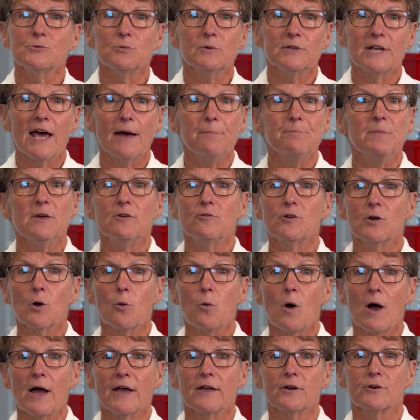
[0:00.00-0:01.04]
will not be
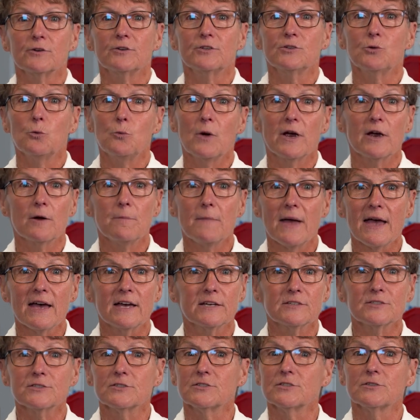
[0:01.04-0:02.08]
required to wear
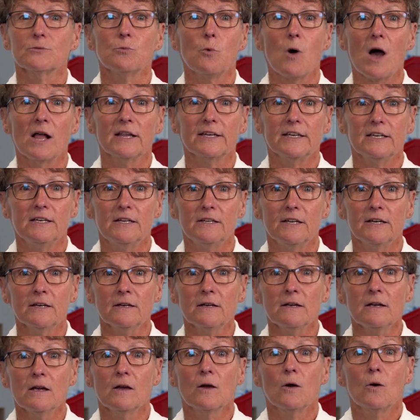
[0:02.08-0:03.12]
masks while
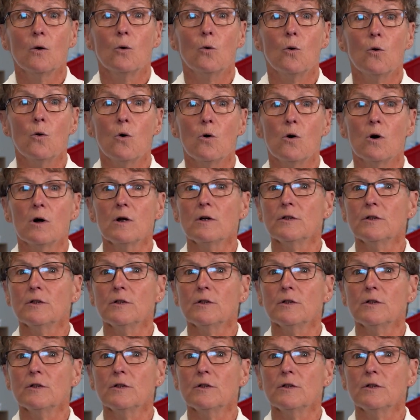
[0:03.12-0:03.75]
eating or